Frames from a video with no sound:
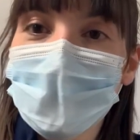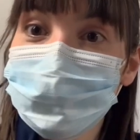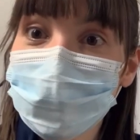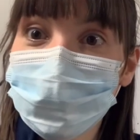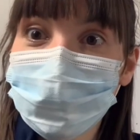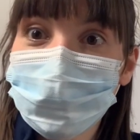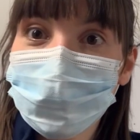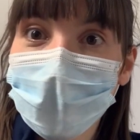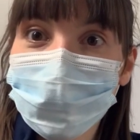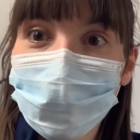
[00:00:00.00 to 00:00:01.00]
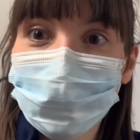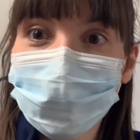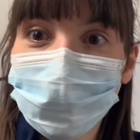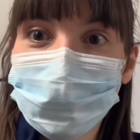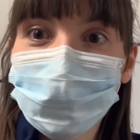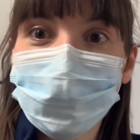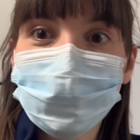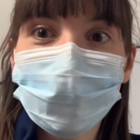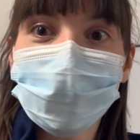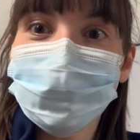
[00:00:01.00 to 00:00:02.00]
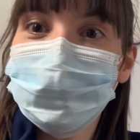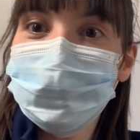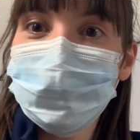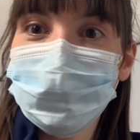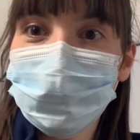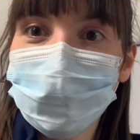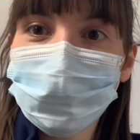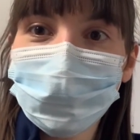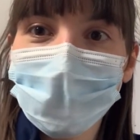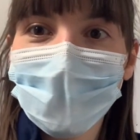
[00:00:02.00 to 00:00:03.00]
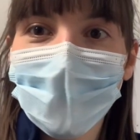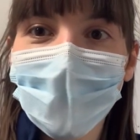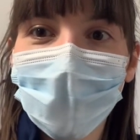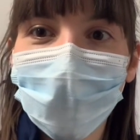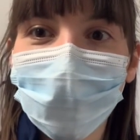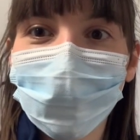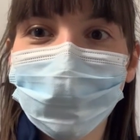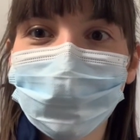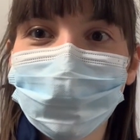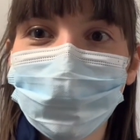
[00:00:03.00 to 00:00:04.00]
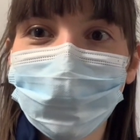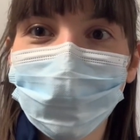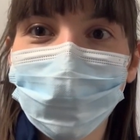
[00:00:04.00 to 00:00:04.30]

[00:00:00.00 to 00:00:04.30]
So I'm gonna go and get a coffee now because it's 2 a.m, and